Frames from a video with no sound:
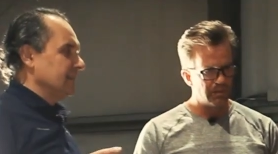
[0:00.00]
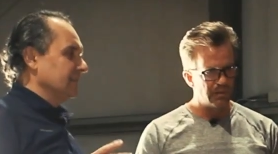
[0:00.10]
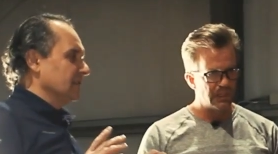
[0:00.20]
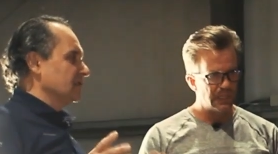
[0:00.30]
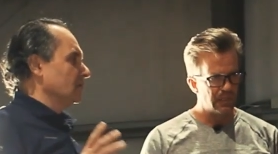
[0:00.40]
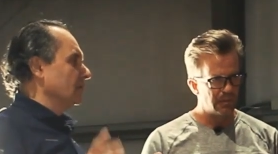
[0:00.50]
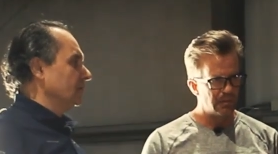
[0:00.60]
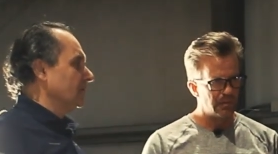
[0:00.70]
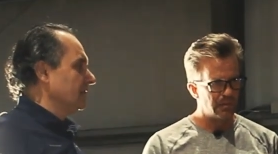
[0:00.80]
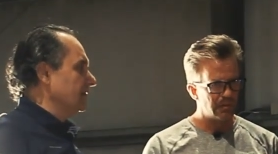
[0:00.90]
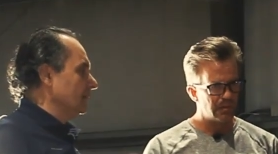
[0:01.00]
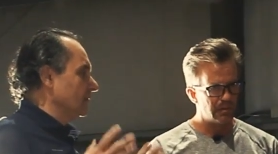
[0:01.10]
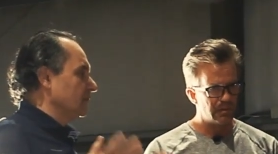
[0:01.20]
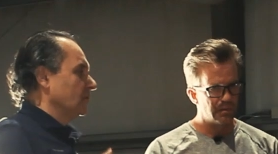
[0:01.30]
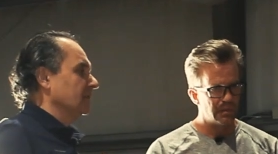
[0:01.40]
Speaker 1: additional understanding of
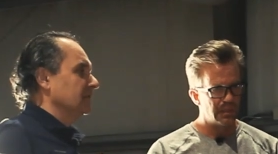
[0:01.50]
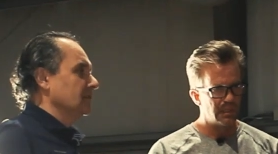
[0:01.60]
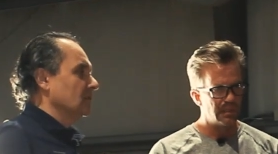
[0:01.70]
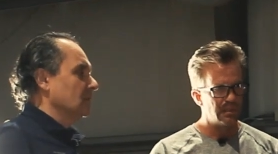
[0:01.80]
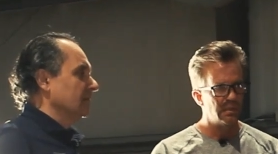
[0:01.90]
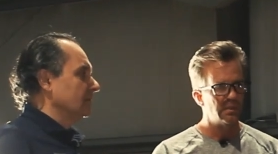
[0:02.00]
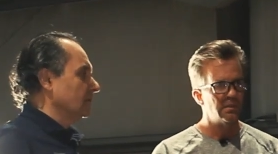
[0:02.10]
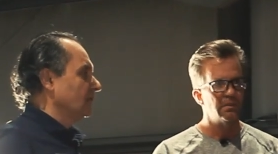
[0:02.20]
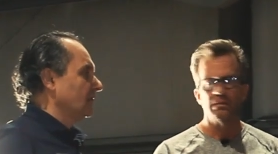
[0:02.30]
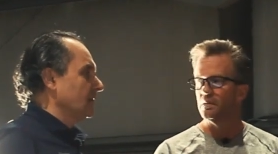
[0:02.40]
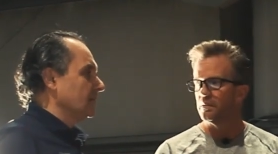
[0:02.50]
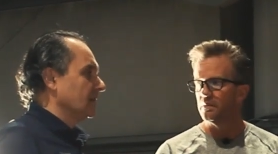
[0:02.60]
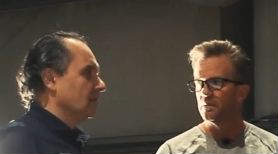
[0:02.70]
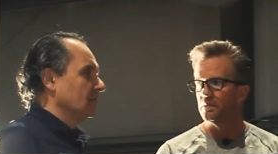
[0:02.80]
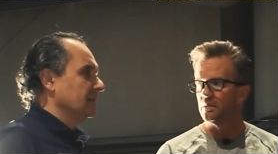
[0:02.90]
what you already know about your
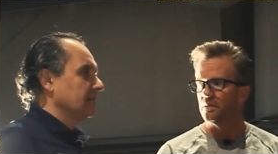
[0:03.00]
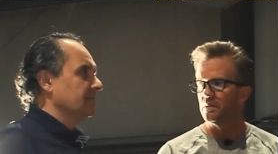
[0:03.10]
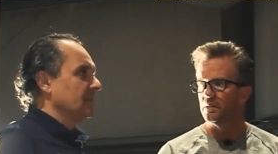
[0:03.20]
ceramic coating.